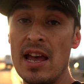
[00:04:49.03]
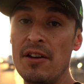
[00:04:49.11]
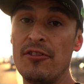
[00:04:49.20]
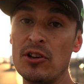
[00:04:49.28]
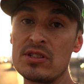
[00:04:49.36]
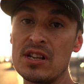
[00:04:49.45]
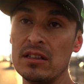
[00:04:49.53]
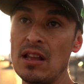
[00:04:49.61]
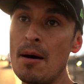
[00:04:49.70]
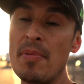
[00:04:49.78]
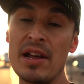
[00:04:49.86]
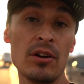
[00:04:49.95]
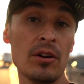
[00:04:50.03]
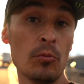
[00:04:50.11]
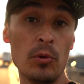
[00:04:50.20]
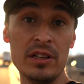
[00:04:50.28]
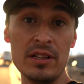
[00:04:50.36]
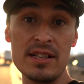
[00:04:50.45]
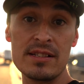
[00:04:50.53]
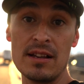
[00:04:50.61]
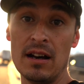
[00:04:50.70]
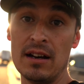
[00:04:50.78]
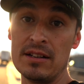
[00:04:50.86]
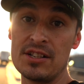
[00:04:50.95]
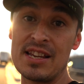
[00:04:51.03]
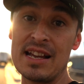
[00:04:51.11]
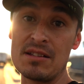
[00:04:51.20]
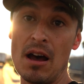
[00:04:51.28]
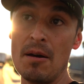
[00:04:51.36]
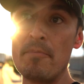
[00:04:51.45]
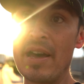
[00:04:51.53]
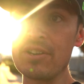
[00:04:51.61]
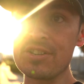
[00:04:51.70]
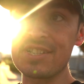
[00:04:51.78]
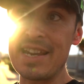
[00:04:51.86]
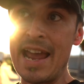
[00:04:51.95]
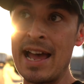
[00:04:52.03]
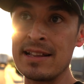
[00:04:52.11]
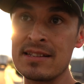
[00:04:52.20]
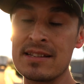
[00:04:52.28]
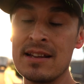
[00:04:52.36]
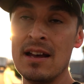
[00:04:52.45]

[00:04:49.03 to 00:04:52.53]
It feels a lot better in wheelies. It just has a better stance.